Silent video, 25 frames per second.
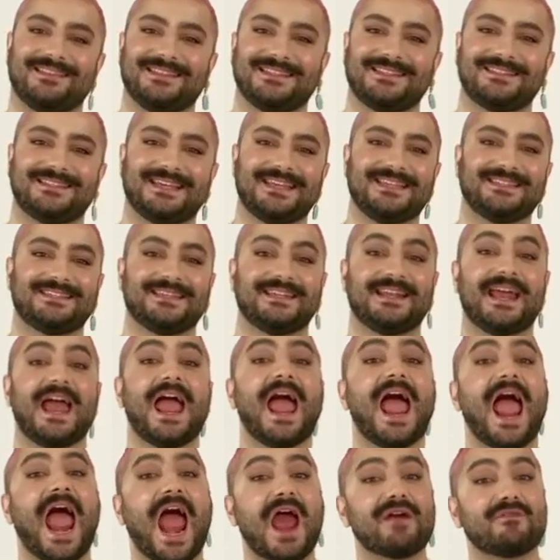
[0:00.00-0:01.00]
this
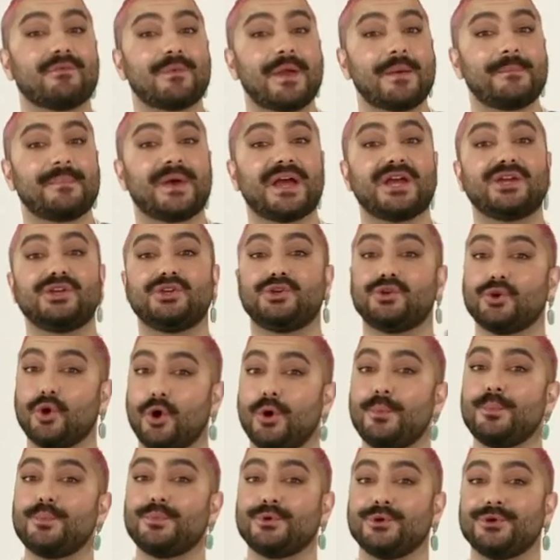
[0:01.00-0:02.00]
season, and remember,
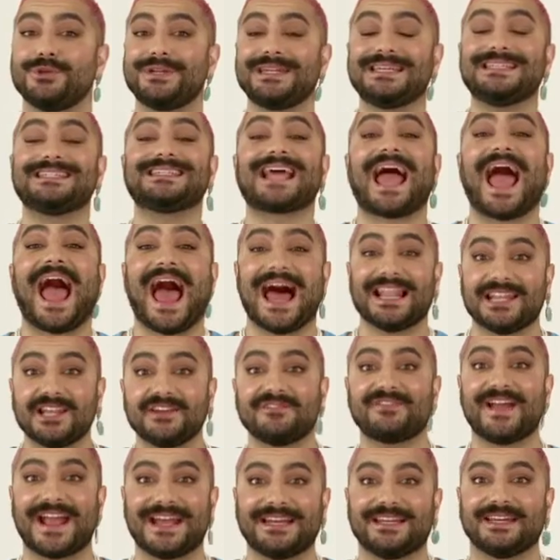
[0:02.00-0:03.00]
your mood is
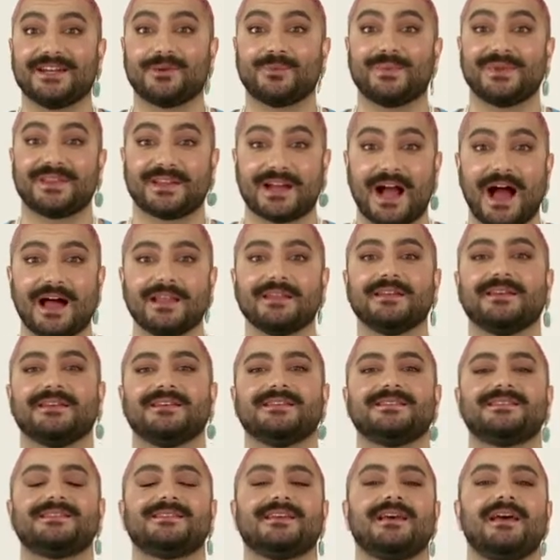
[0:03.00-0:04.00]
elevated with
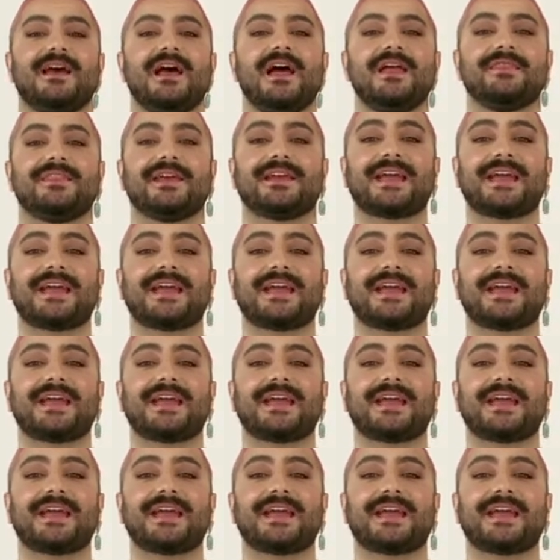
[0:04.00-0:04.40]
colours. The